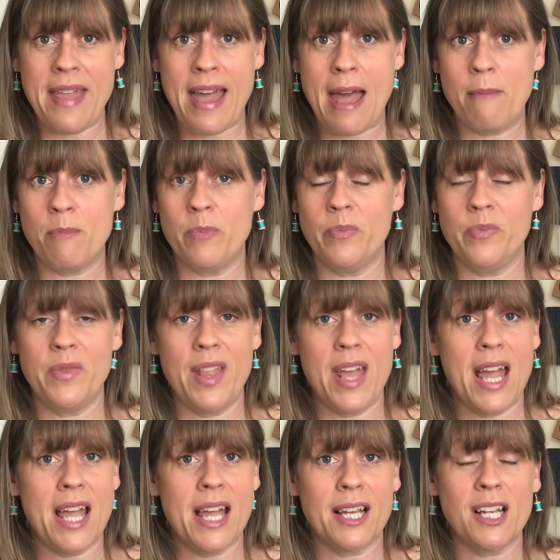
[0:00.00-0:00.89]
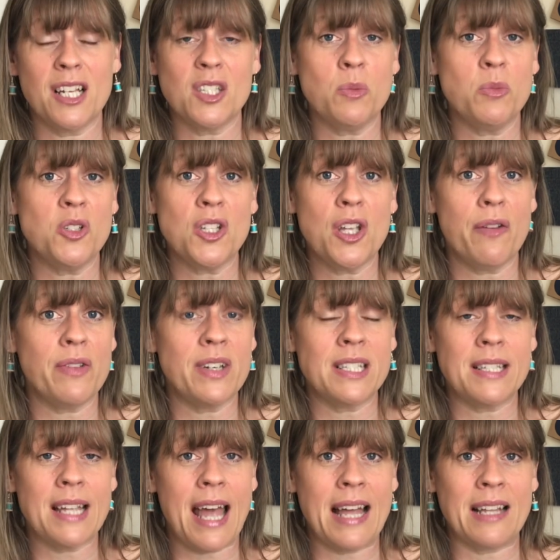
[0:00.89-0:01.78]
them their customer
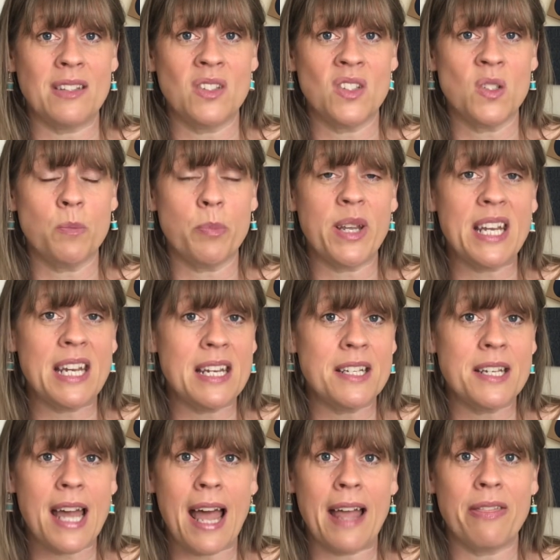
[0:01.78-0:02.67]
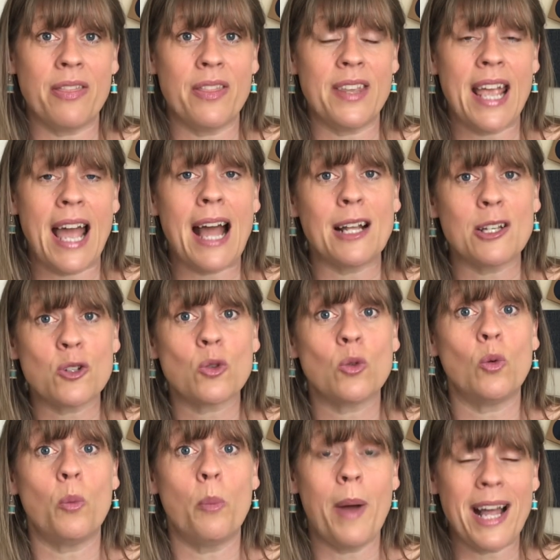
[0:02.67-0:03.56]
service and speed and the
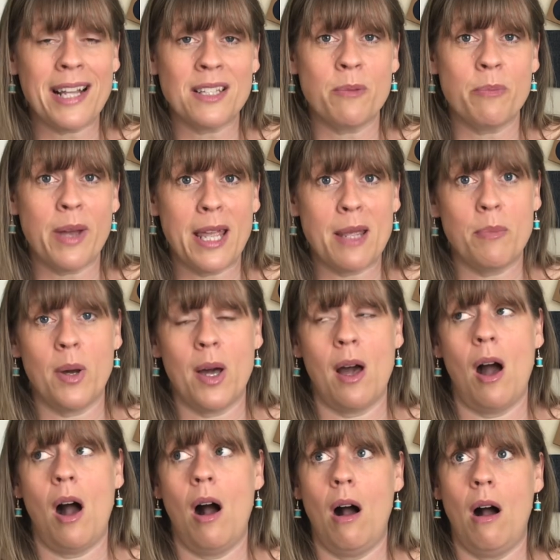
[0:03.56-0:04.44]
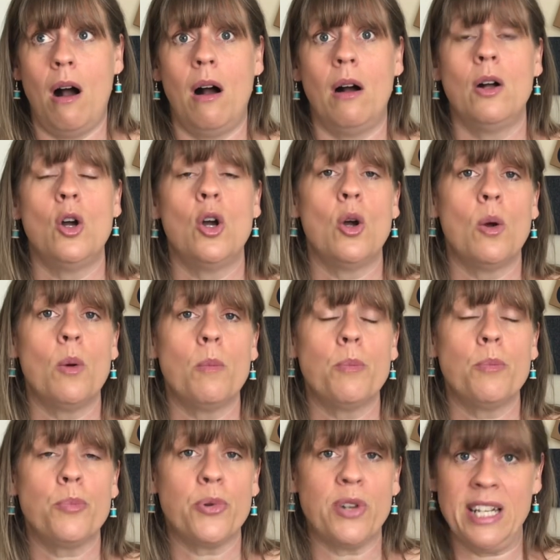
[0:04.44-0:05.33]
actual pattern paper are
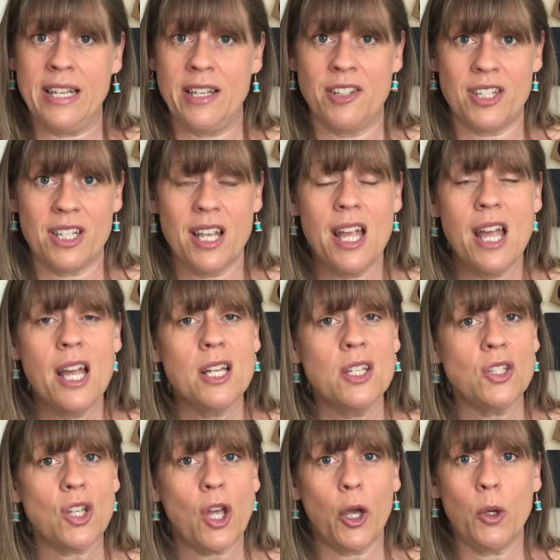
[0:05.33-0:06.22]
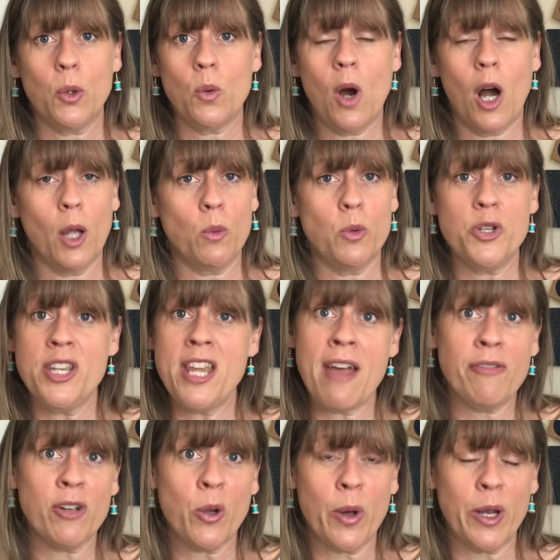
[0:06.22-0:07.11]
brilliant so I would
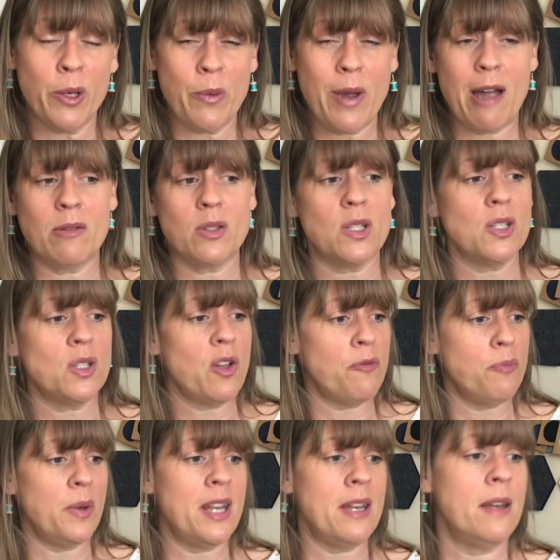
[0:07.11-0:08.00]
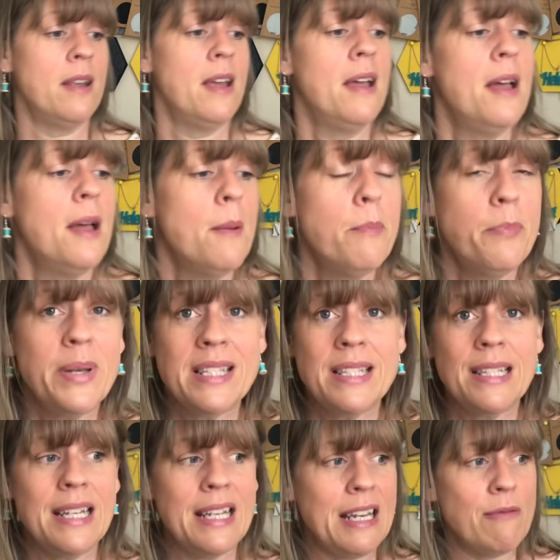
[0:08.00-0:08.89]
never go anywhere else so I've been
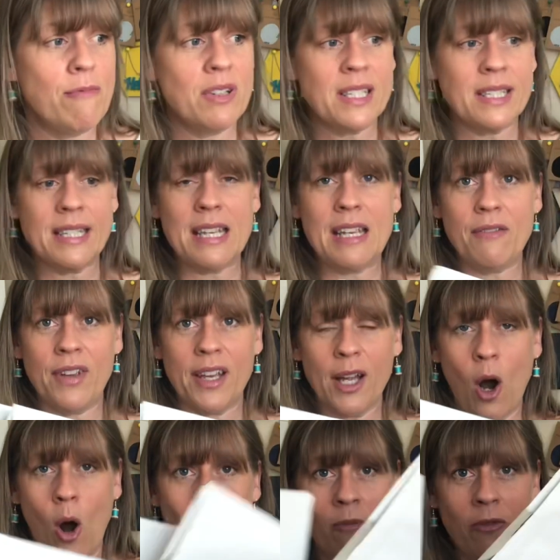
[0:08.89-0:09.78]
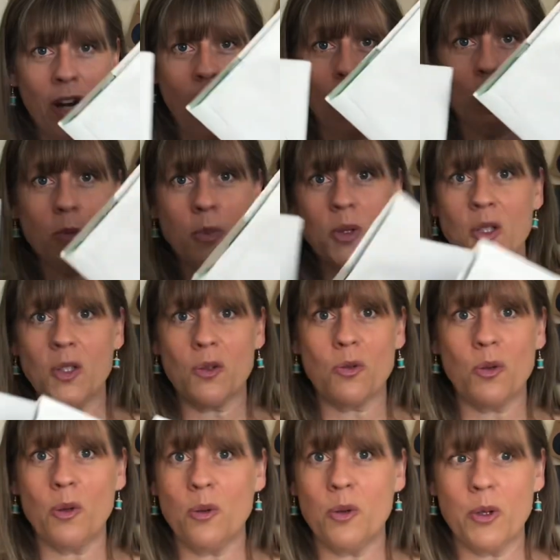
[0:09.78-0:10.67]
busily receiving envelopes
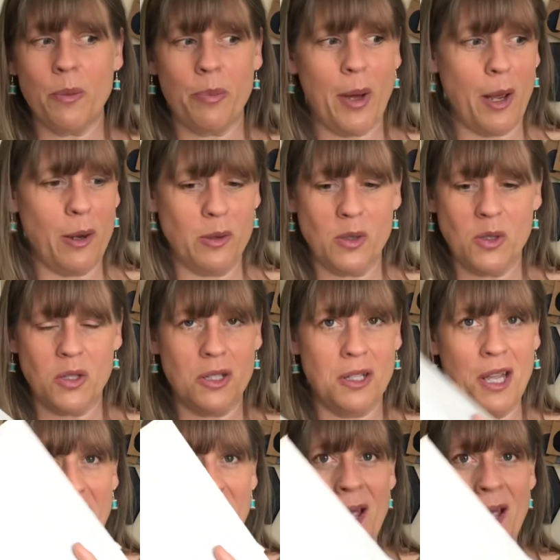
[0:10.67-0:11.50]
through the post